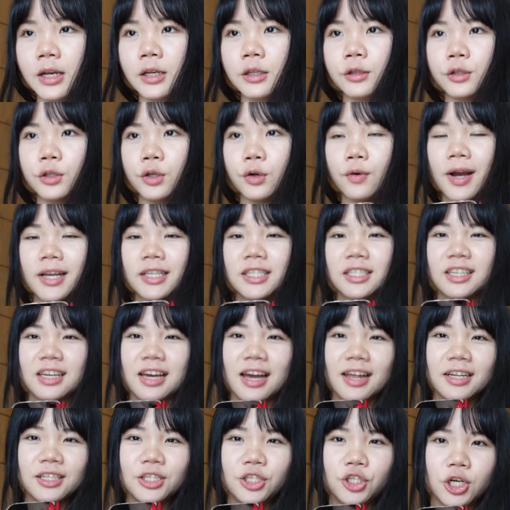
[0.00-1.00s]
So I
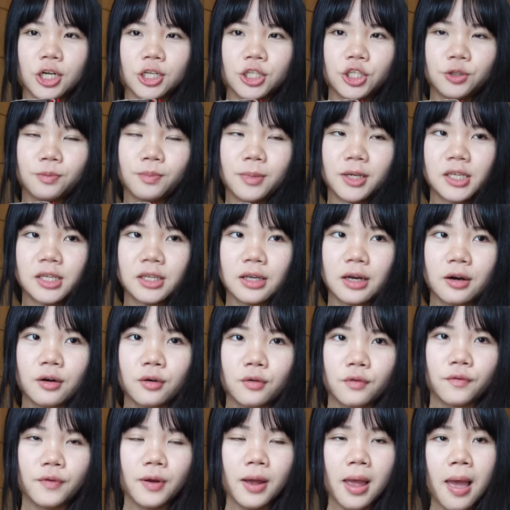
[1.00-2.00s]
kind of judged
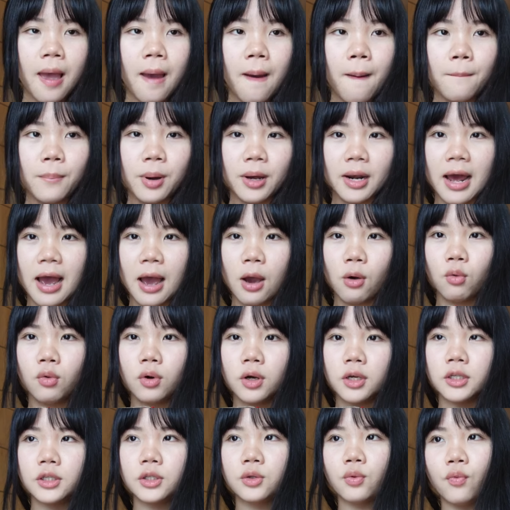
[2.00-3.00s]
myself, but I
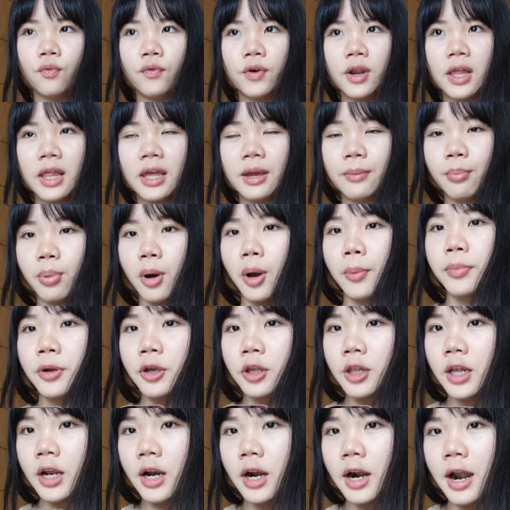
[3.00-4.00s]
was really
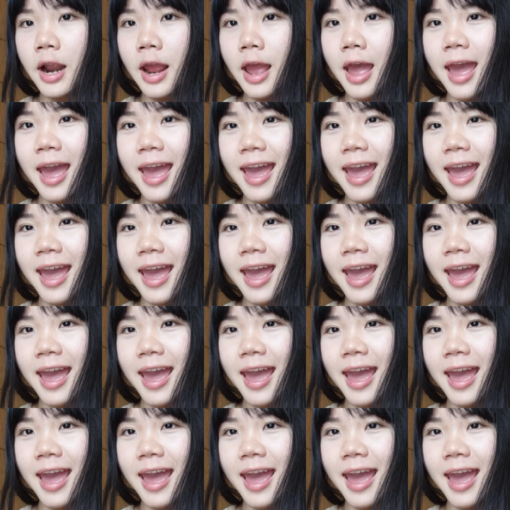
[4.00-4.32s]
popular